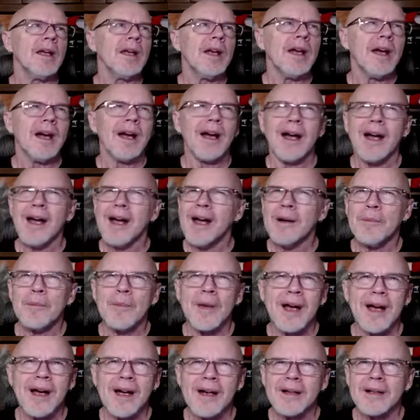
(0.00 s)
how,
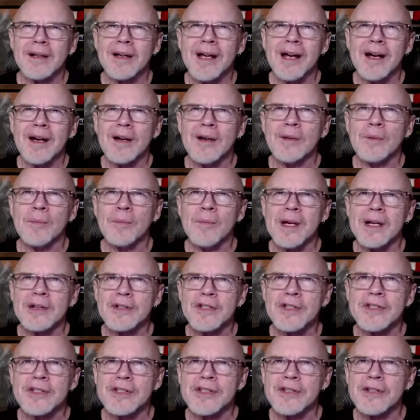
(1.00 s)
how, how much
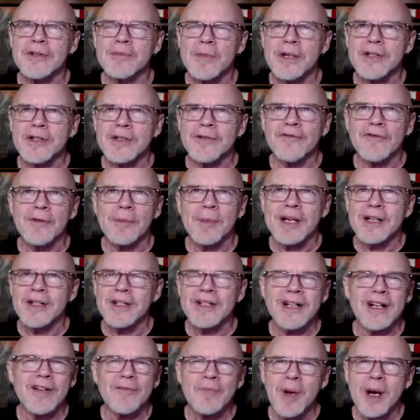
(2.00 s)
is too much
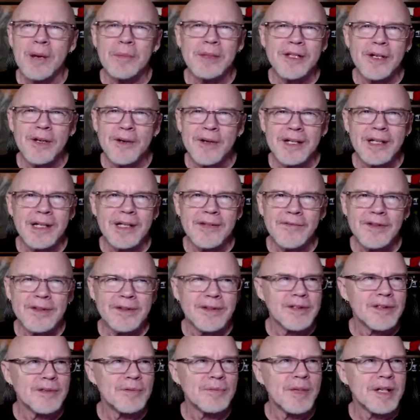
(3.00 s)
information? I've probably already given
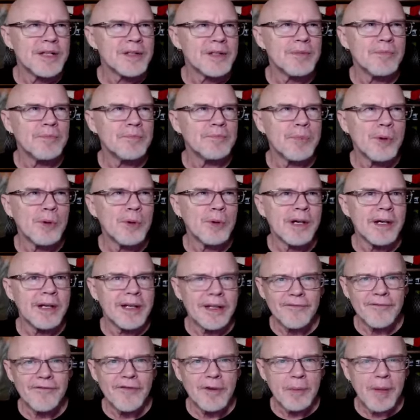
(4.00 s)
too much boring
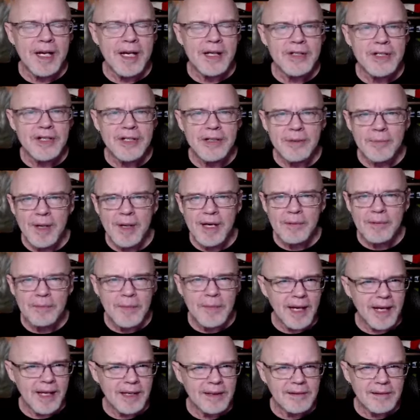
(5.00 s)
information about
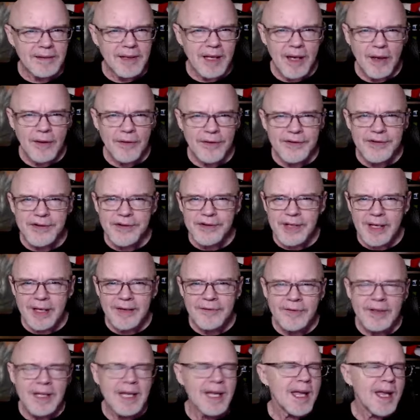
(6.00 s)
my health
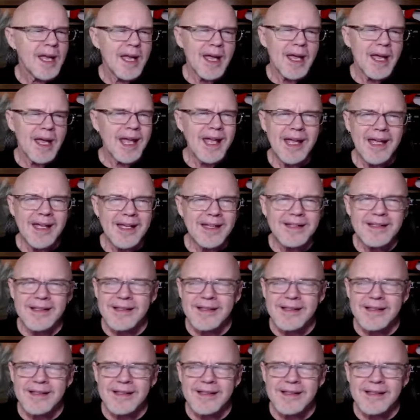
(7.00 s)
stuff. It, it's,